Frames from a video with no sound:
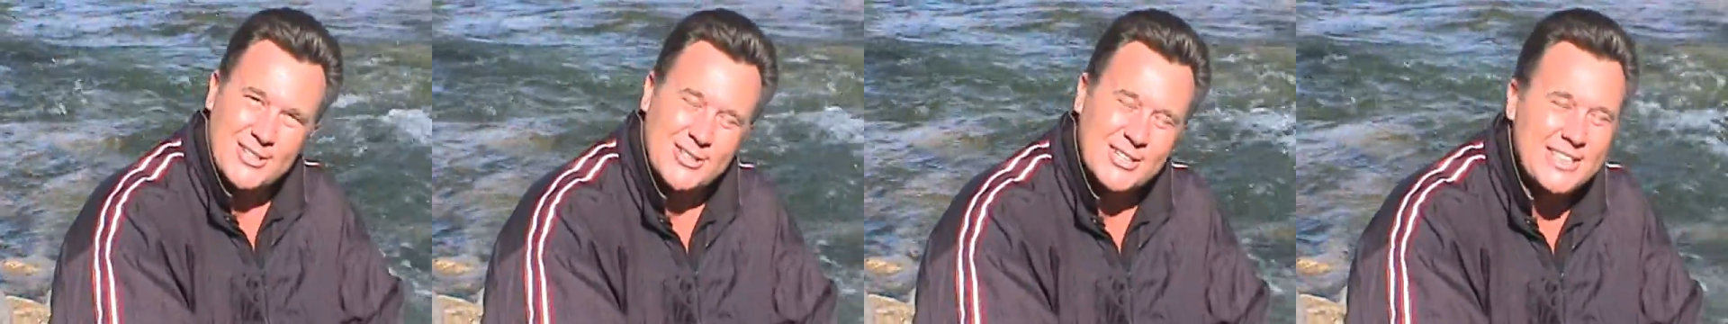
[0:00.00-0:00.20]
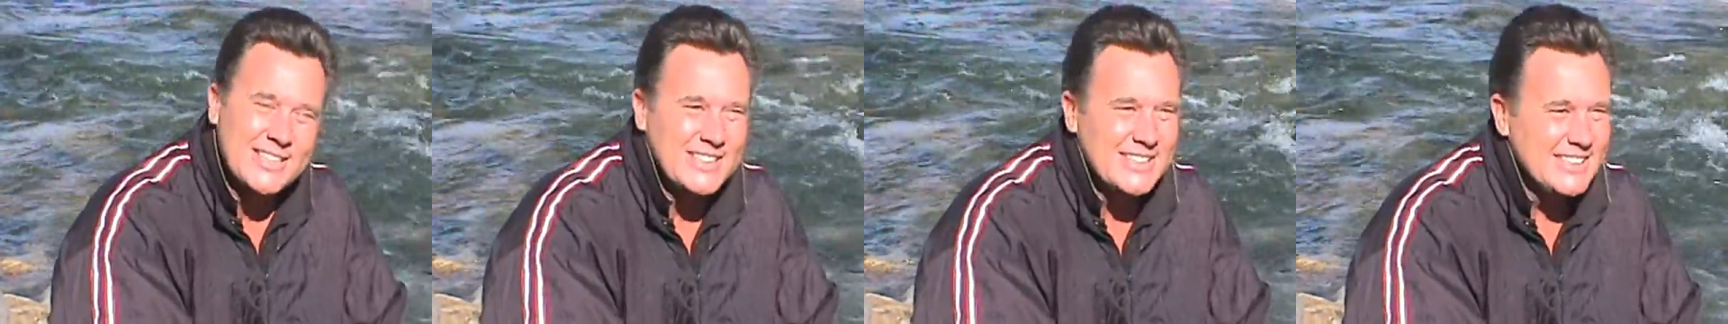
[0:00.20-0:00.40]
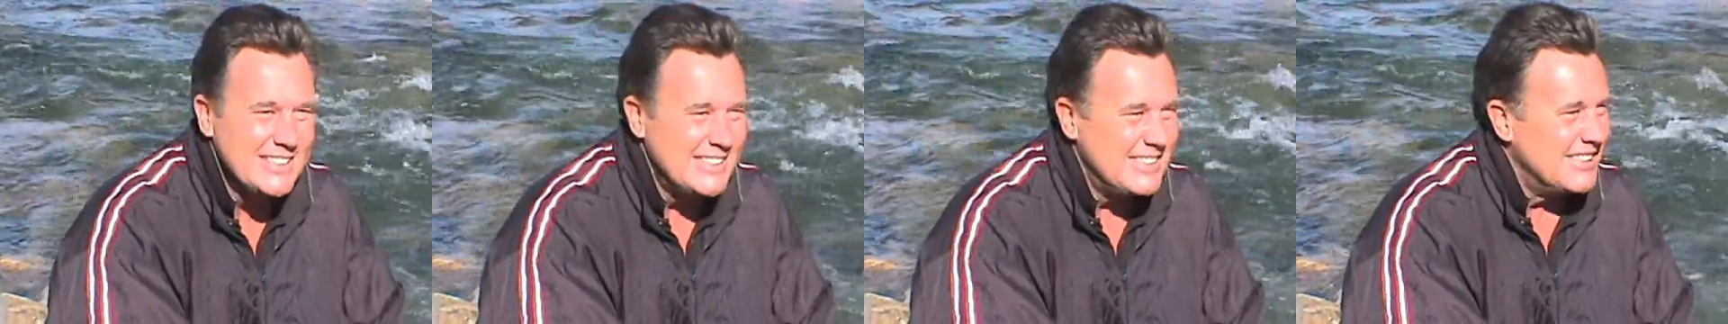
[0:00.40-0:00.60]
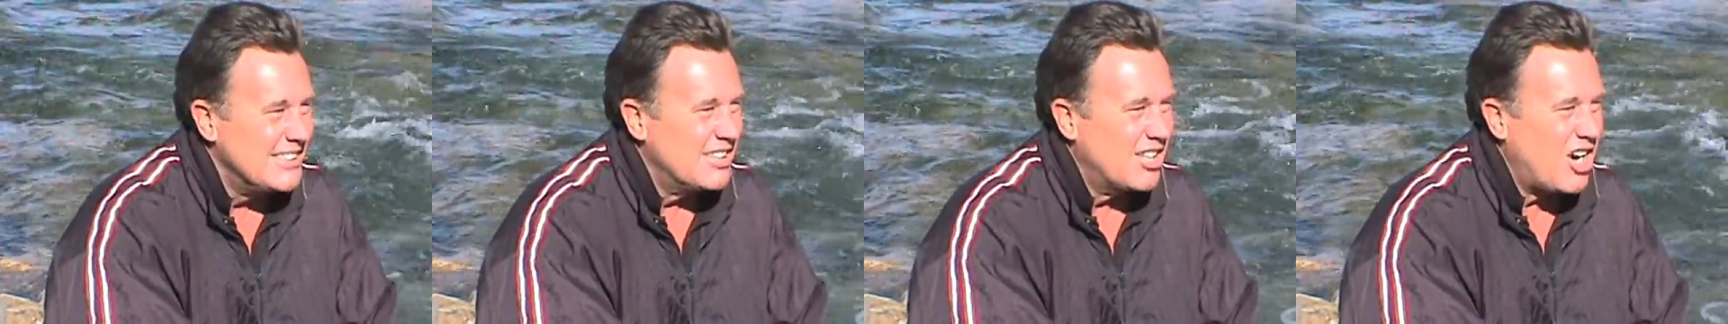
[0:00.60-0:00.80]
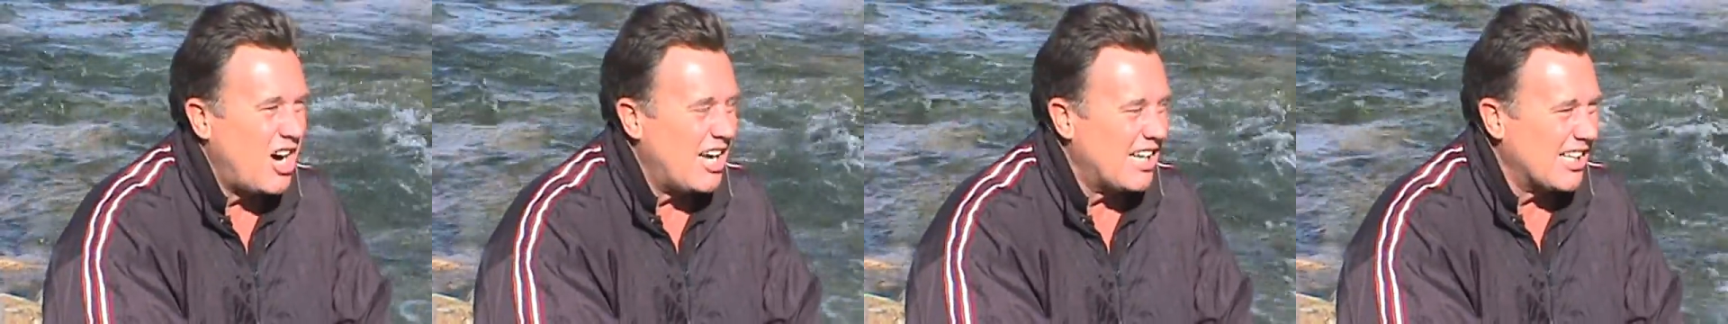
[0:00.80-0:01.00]
and
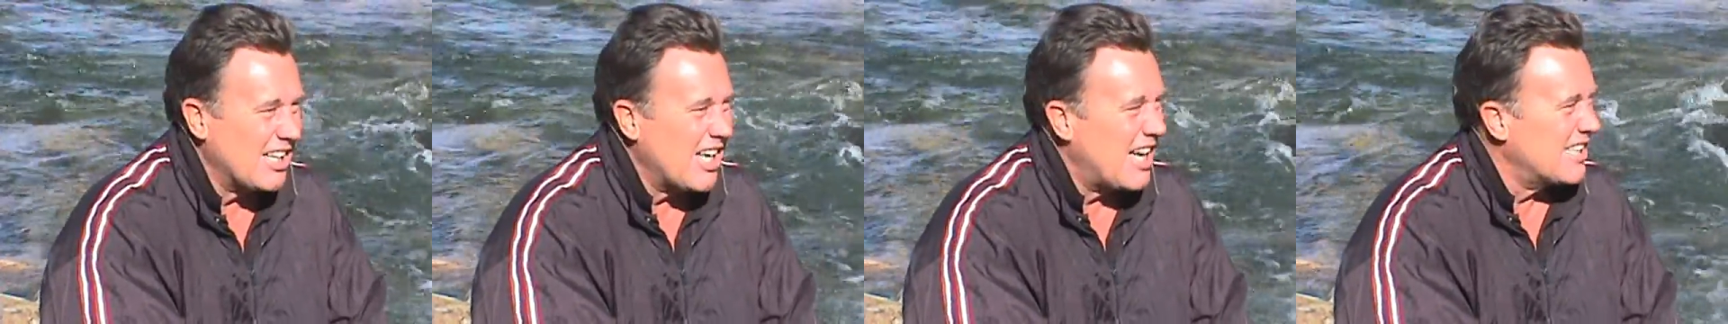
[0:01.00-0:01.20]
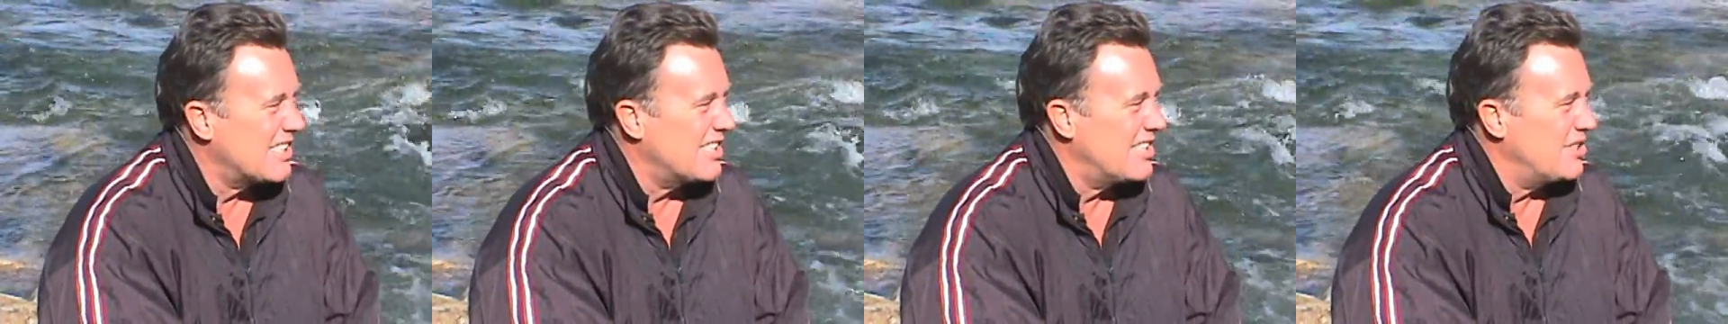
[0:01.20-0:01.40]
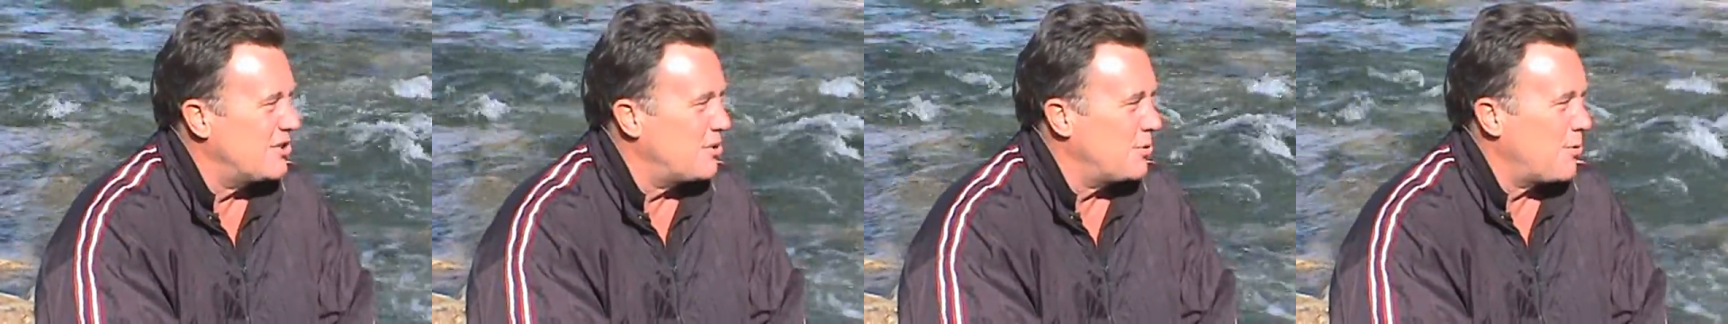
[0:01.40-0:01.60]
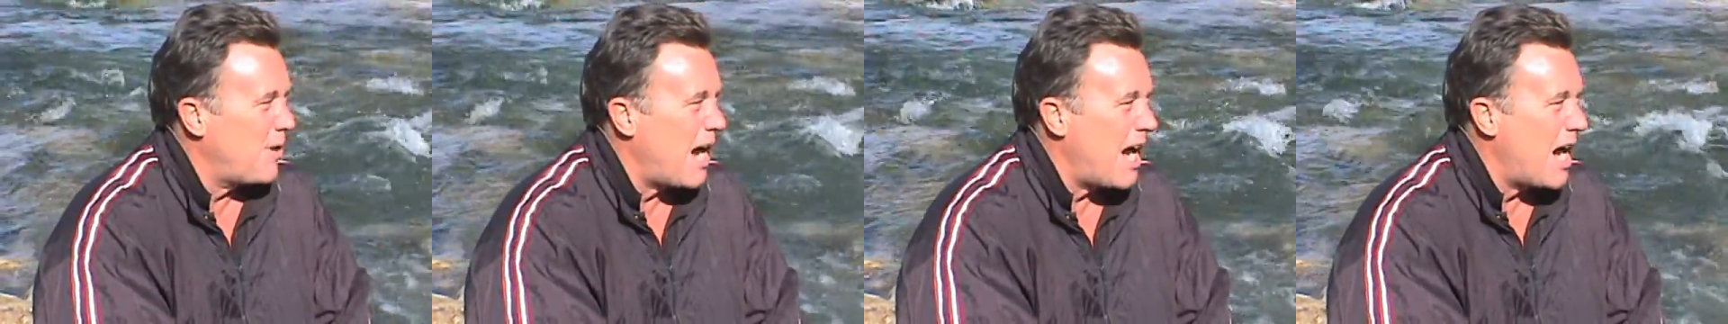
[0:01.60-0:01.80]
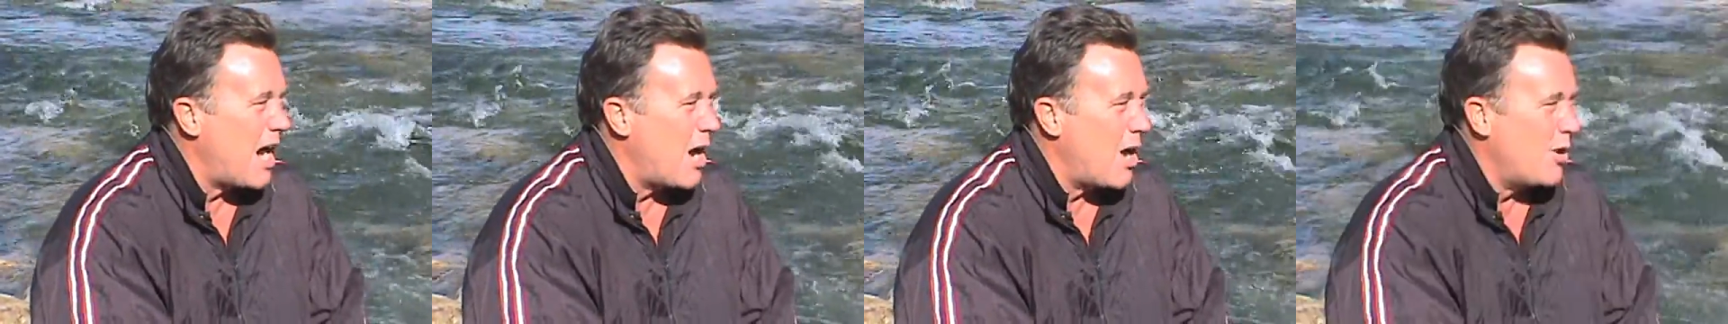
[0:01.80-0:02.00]
caught lots of
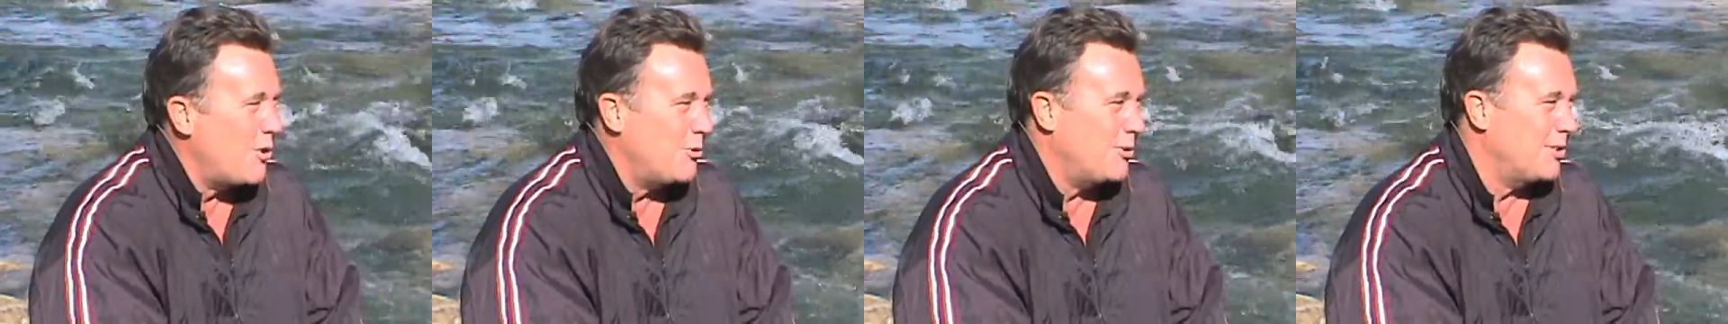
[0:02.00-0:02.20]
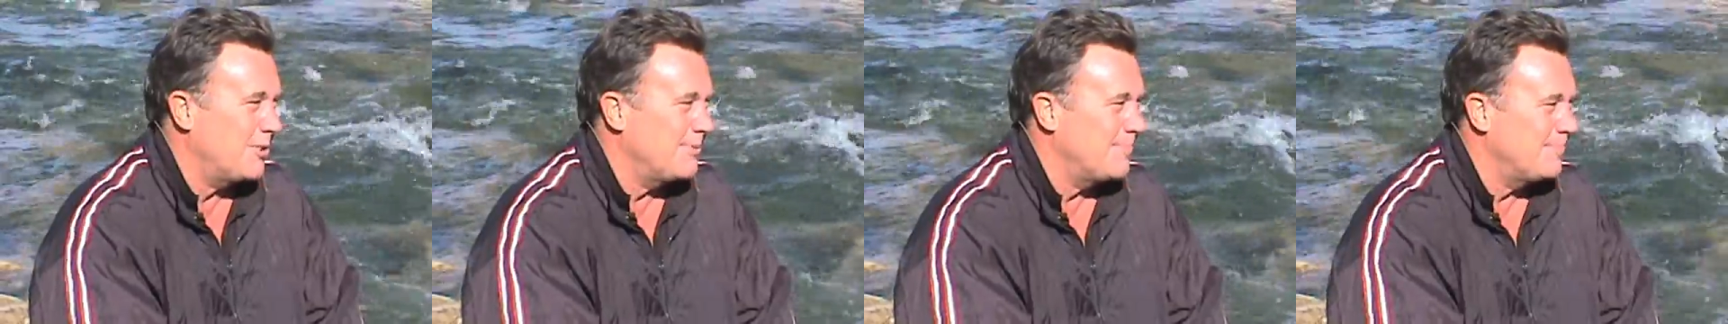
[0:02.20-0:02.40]
trout,